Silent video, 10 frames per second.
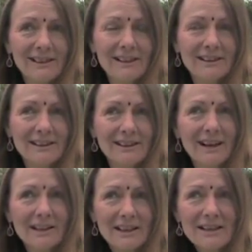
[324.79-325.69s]
And
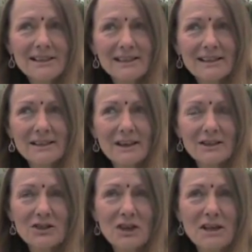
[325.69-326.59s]
I guess that's how
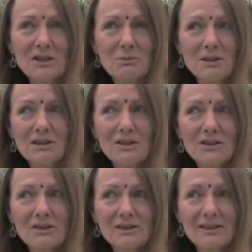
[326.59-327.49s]
it's changed me,
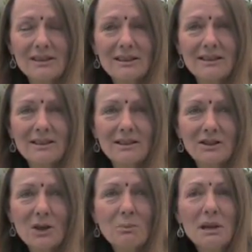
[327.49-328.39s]
is
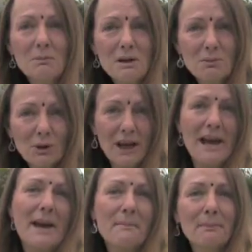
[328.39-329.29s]
so many people
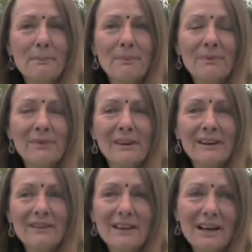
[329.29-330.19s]
came,
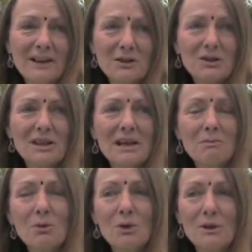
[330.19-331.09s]
that I understand
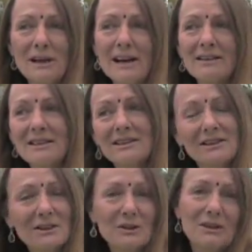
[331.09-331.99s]
more now. It's
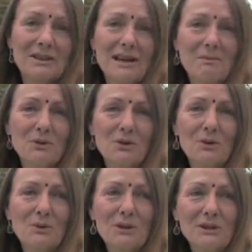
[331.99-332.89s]
still the same
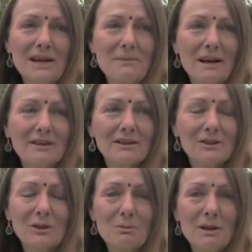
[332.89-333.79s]
truth, the same answer,
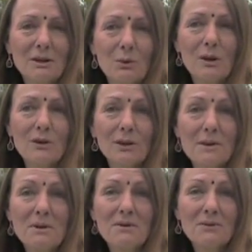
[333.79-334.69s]
no matter where they're
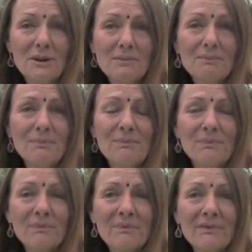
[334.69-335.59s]
coming
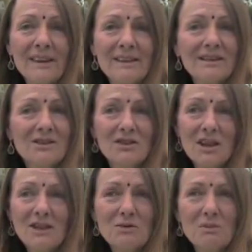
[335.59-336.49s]
from.
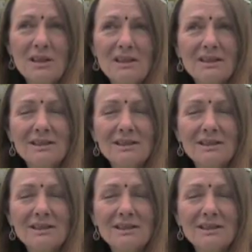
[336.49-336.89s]
Changed me.